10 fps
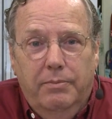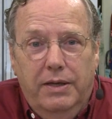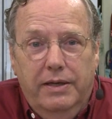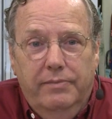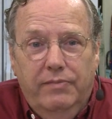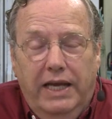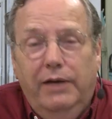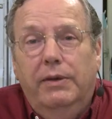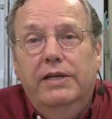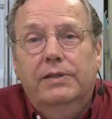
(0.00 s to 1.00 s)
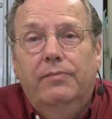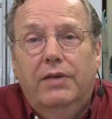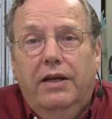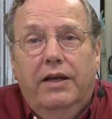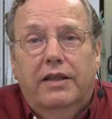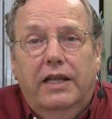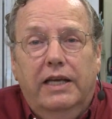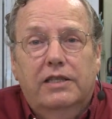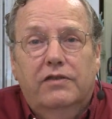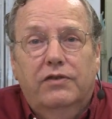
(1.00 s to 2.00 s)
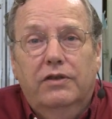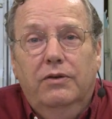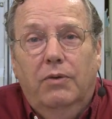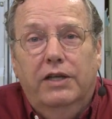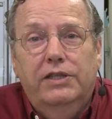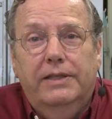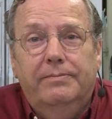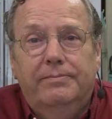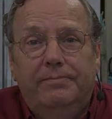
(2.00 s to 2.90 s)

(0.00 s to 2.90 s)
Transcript: But anyways, thanks for watching.